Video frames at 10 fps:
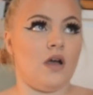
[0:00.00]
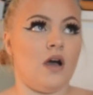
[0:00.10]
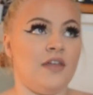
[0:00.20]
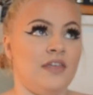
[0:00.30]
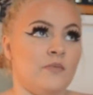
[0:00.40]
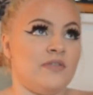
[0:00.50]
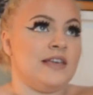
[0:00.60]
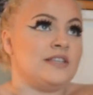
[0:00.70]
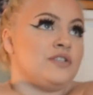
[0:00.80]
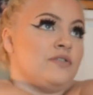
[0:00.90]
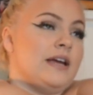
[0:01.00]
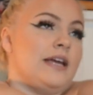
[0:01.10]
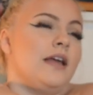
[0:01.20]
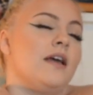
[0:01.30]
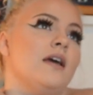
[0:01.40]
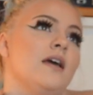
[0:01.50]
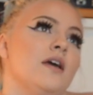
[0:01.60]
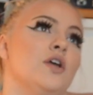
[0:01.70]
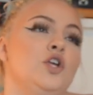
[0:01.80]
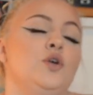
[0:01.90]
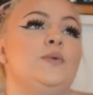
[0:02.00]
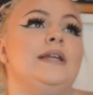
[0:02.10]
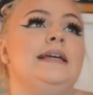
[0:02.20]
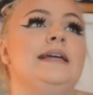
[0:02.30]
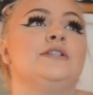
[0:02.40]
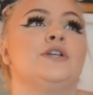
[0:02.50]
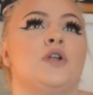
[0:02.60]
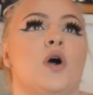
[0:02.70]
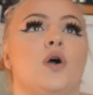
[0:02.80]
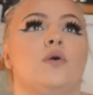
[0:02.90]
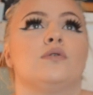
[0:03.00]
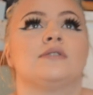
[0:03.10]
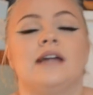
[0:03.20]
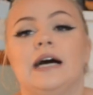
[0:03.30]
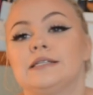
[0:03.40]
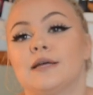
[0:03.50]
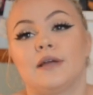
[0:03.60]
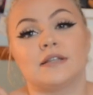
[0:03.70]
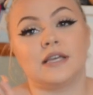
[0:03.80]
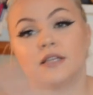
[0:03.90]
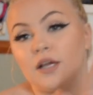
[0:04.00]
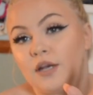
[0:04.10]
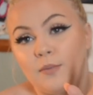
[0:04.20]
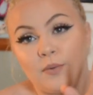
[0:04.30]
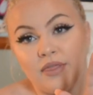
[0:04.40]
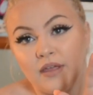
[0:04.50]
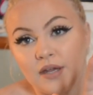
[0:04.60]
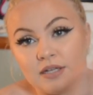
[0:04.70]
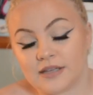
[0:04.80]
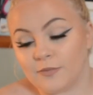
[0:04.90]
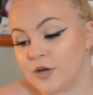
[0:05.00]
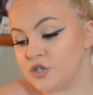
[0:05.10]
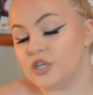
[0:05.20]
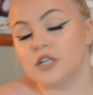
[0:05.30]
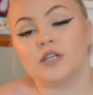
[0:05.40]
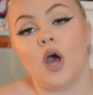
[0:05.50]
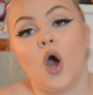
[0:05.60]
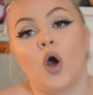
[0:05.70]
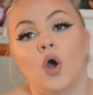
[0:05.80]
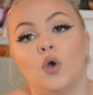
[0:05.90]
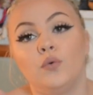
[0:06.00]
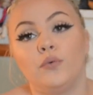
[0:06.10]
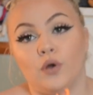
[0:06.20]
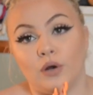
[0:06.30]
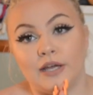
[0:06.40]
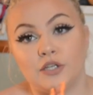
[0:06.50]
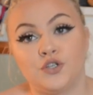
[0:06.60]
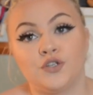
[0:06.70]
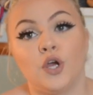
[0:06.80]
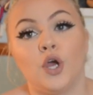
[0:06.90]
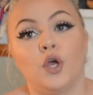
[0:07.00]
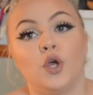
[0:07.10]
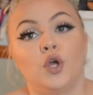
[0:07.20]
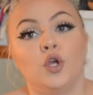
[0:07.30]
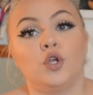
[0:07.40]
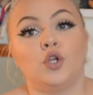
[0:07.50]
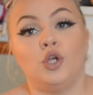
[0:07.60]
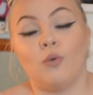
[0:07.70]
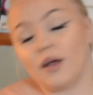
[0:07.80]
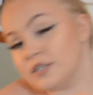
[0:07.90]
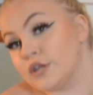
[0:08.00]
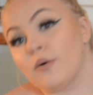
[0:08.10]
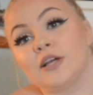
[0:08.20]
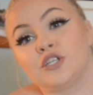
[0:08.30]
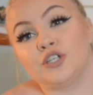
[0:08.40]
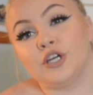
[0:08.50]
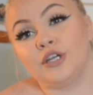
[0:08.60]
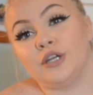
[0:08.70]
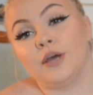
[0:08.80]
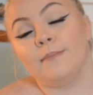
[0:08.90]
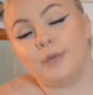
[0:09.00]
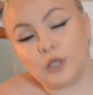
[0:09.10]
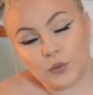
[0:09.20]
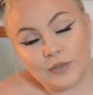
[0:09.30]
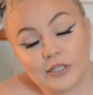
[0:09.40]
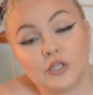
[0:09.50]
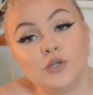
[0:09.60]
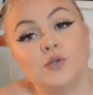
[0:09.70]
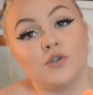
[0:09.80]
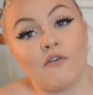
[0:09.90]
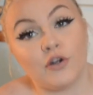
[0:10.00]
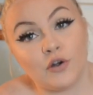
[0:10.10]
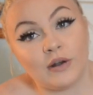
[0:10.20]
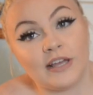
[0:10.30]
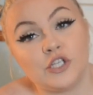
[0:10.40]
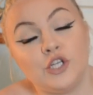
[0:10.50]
I think with history, you need to know your stats, like that's like number one thing in exam questions. Own knowledge. You answer the question, but you need to use your own knowledge.